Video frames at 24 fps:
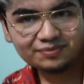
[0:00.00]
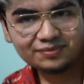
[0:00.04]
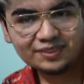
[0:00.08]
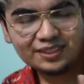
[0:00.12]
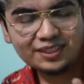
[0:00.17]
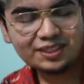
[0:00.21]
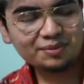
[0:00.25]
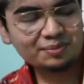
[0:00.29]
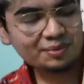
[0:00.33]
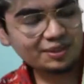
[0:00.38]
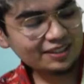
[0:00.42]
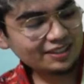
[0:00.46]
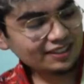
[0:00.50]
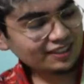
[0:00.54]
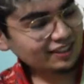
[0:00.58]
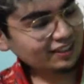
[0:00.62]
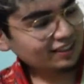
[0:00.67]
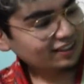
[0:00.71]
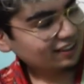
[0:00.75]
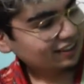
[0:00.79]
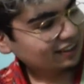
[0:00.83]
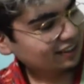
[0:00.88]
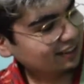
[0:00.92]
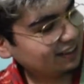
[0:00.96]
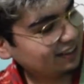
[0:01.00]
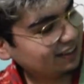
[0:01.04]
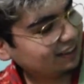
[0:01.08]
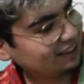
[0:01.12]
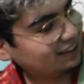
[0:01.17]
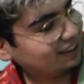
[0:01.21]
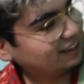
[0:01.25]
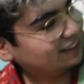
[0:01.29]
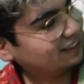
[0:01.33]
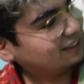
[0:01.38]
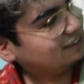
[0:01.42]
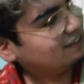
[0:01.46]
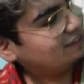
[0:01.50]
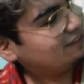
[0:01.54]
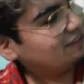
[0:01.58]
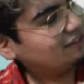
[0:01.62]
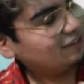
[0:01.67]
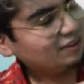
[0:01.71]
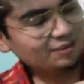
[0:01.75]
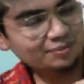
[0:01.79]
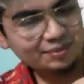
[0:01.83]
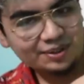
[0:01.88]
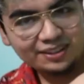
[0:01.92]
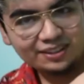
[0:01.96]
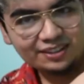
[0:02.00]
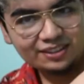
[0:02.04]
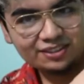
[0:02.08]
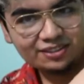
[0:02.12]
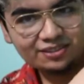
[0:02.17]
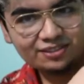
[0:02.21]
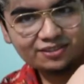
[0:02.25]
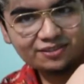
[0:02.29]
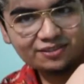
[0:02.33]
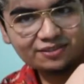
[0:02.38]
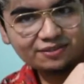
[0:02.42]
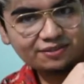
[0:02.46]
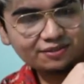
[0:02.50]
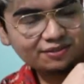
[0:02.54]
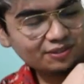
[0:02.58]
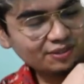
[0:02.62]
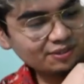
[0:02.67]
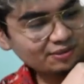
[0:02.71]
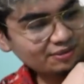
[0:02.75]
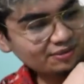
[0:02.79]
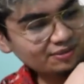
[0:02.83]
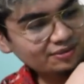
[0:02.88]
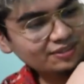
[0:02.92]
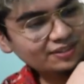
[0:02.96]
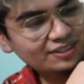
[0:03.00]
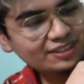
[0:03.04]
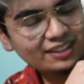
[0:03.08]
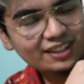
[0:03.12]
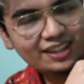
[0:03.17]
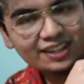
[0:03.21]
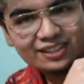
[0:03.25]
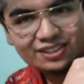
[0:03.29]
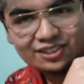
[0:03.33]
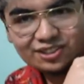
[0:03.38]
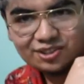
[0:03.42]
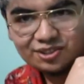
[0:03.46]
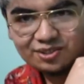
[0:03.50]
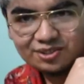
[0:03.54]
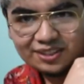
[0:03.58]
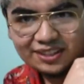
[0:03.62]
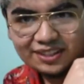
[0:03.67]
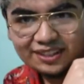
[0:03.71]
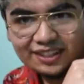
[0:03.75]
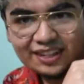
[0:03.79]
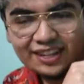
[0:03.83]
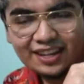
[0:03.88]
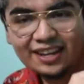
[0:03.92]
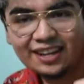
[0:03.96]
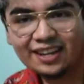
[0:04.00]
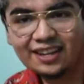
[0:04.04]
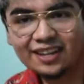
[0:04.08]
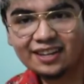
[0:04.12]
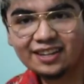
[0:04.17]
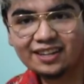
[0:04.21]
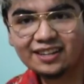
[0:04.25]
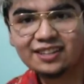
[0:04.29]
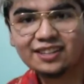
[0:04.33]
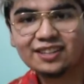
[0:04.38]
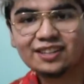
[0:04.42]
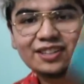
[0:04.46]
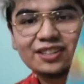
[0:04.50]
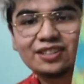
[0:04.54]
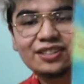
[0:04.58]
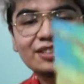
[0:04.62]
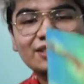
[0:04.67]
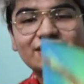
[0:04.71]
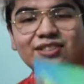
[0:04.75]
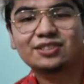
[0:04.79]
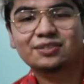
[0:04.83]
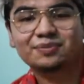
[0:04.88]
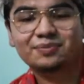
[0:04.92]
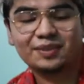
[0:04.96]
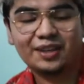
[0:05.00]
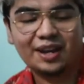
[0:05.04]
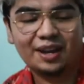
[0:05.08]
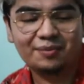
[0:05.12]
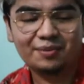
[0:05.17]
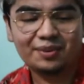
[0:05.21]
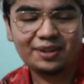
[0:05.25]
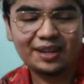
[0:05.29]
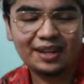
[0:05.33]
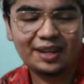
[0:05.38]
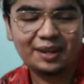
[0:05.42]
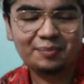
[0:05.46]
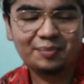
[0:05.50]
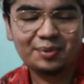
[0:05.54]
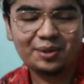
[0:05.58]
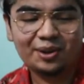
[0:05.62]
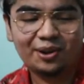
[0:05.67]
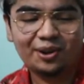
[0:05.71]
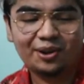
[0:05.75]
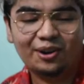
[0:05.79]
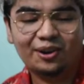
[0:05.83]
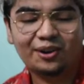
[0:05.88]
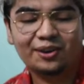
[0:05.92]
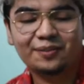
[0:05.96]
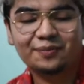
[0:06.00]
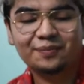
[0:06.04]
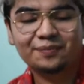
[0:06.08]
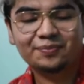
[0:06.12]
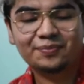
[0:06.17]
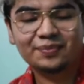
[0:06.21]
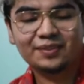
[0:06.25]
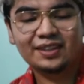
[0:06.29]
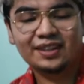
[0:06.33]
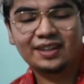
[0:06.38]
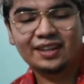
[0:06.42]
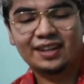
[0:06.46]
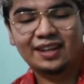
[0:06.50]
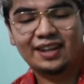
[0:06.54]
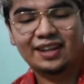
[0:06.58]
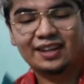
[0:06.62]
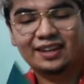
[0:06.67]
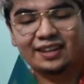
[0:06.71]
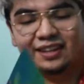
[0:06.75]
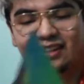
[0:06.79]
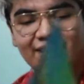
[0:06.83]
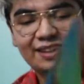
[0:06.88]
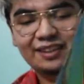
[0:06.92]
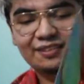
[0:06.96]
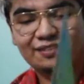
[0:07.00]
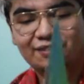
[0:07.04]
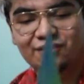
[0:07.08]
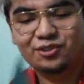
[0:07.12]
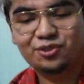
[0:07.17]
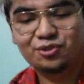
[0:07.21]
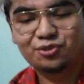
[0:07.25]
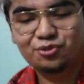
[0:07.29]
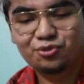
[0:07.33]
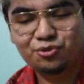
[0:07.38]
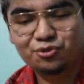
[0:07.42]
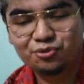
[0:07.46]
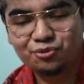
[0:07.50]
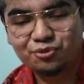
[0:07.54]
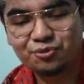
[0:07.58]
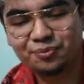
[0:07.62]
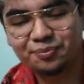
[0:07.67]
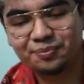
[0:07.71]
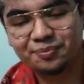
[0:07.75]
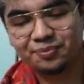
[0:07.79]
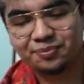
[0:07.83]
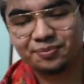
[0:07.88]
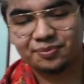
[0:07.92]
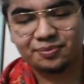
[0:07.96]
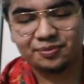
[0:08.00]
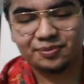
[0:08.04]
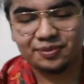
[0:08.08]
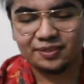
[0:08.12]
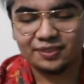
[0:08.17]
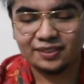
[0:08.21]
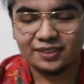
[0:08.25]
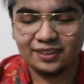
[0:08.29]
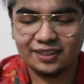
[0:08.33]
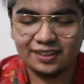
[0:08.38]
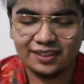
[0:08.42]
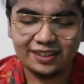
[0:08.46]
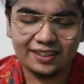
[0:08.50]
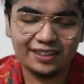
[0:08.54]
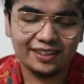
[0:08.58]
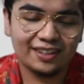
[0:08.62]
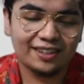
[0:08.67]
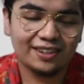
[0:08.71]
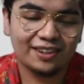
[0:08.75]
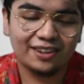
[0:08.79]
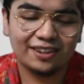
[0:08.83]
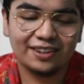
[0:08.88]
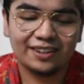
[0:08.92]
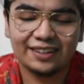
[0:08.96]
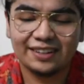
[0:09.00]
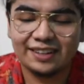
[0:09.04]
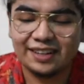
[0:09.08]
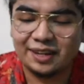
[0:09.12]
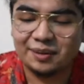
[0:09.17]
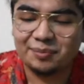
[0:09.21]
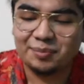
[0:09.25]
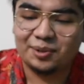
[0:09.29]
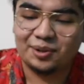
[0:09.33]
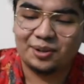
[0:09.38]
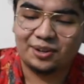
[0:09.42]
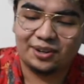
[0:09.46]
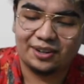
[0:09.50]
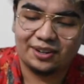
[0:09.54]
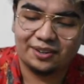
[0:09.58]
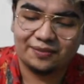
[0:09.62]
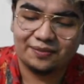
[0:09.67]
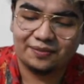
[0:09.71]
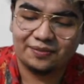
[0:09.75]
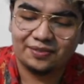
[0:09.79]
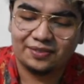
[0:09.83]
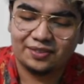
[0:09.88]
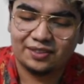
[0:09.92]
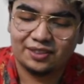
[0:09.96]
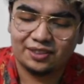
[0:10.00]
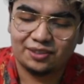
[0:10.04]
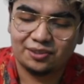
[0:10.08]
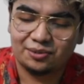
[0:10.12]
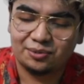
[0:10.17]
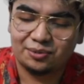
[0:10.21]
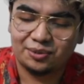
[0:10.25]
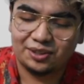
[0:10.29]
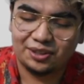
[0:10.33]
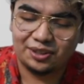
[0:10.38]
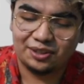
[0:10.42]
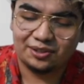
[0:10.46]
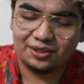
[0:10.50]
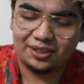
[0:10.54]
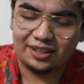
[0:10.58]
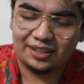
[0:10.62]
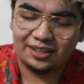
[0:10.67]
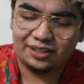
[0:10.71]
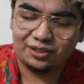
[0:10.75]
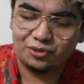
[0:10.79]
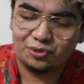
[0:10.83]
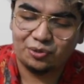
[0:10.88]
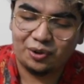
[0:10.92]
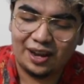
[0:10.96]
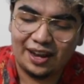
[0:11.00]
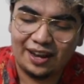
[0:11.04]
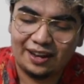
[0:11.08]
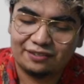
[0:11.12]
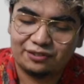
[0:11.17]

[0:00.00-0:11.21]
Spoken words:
she's basically looking at the forbidden fruit slash tree because I'm an AP art, and if you are in AP art, you would know that you